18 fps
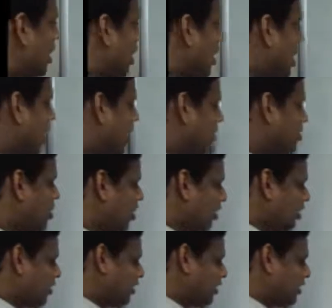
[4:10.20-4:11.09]
Not
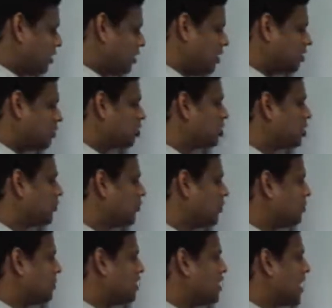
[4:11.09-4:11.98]
only the relationship
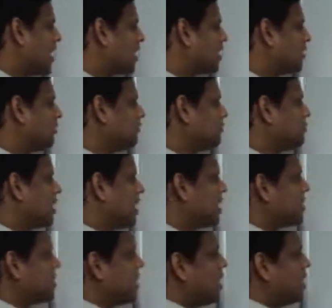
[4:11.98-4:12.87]
will be negative,
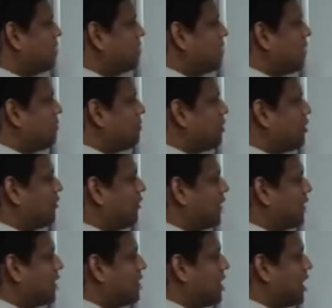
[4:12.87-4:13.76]
but there will be a
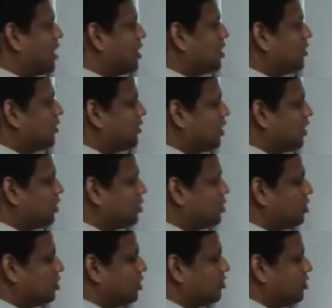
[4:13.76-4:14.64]
perfectly negative
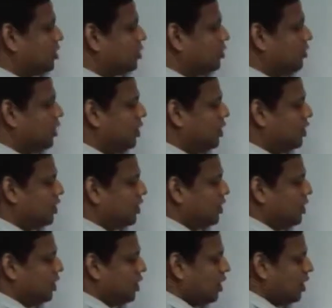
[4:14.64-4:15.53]
relationship
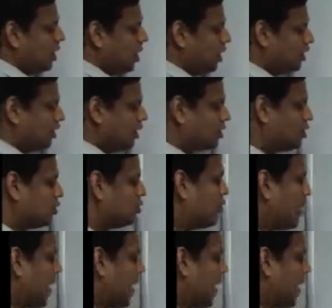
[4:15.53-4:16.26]
between the two